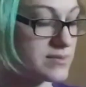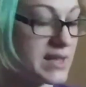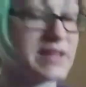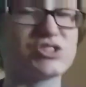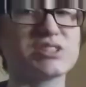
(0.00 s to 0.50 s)

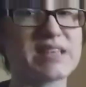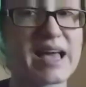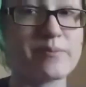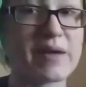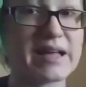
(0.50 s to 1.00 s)
And she's
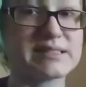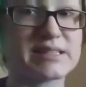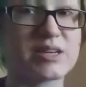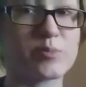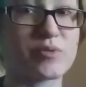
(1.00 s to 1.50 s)
had mats
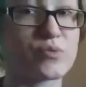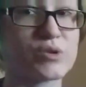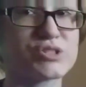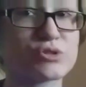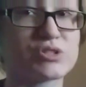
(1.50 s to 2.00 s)
in here
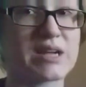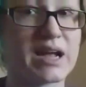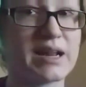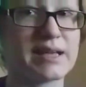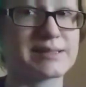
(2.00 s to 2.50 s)
before, so she
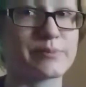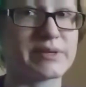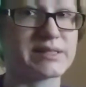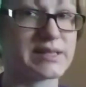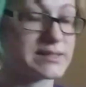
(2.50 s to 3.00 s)
kind of has some
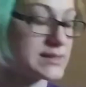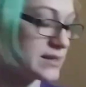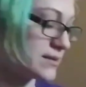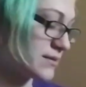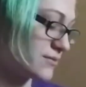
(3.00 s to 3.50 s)

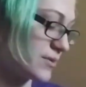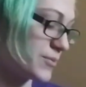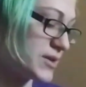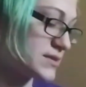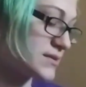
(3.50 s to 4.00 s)
PTSD from
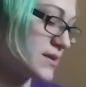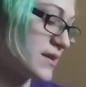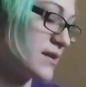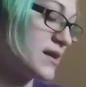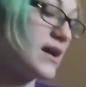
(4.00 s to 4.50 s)
this.
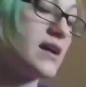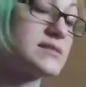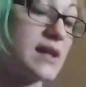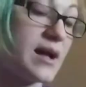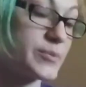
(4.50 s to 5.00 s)

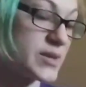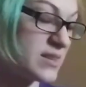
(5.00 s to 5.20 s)
Stop.